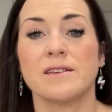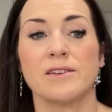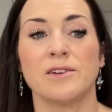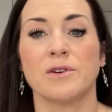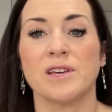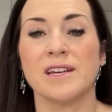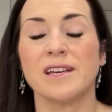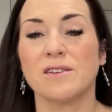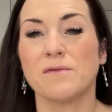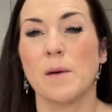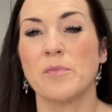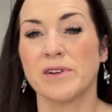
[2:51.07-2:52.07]
You know, you need the
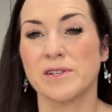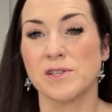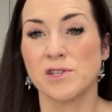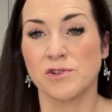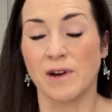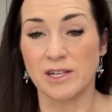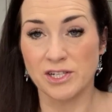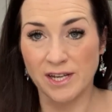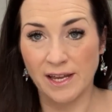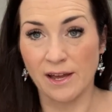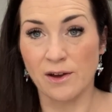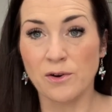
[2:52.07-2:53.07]
fabric to stretch to
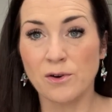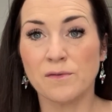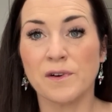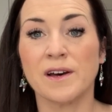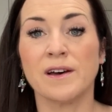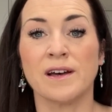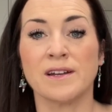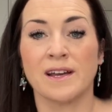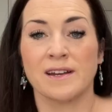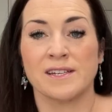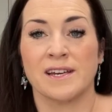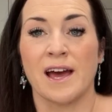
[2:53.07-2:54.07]
get over
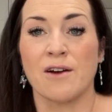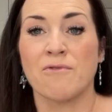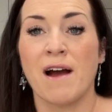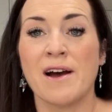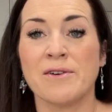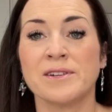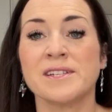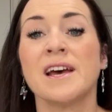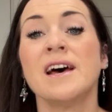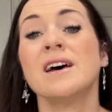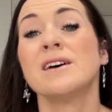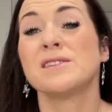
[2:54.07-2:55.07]
and to get around.
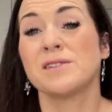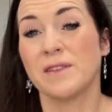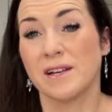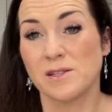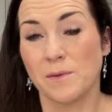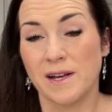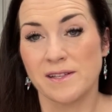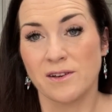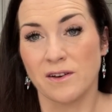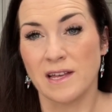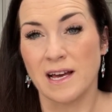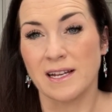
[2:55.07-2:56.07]
So that's why it's
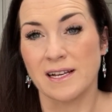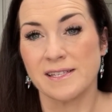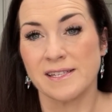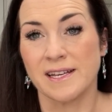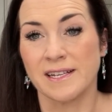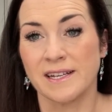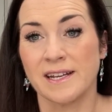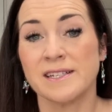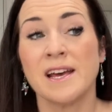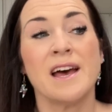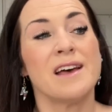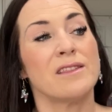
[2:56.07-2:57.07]
got that elastane in it.
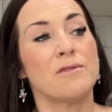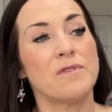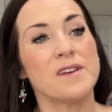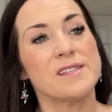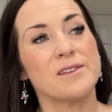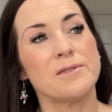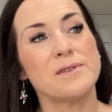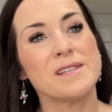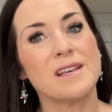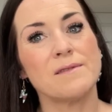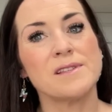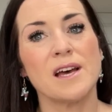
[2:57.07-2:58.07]
The viscose
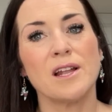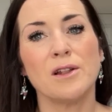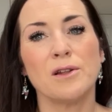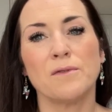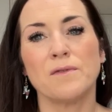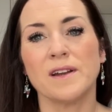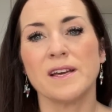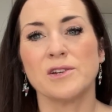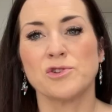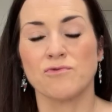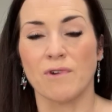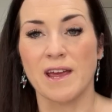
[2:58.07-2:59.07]
gives it a lovely
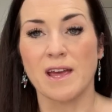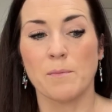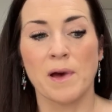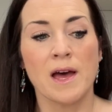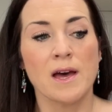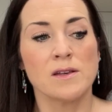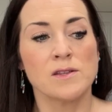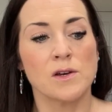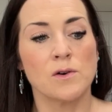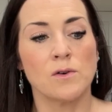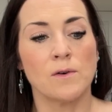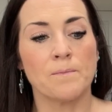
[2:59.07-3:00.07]
drape.
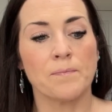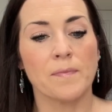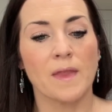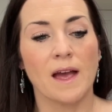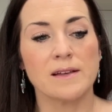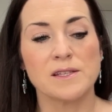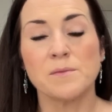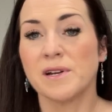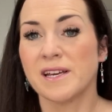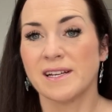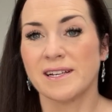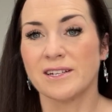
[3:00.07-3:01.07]
So
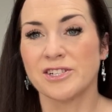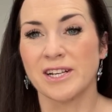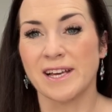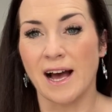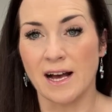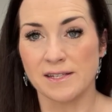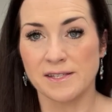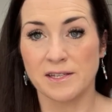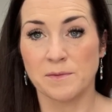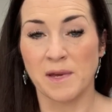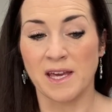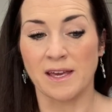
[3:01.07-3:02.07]
somebody had actually
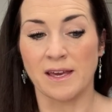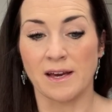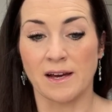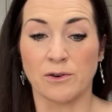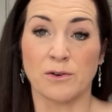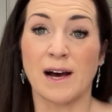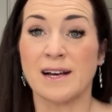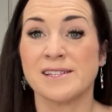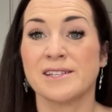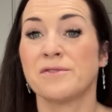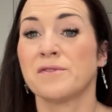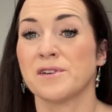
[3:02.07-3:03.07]
asked me, or
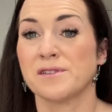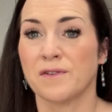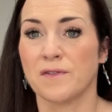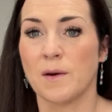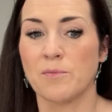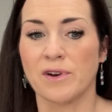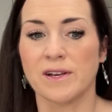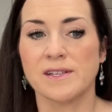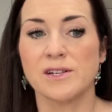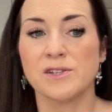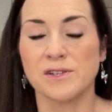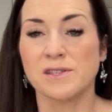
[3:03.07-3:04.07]
asked First for Fabrics,
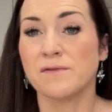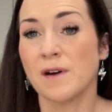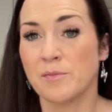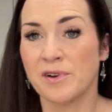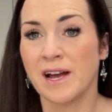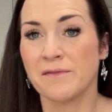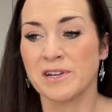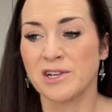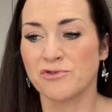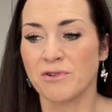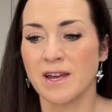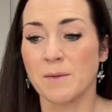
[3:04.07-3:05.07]
does the fabric have any
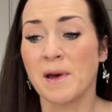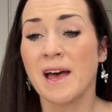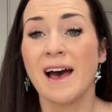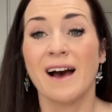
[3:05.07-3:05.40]
drape?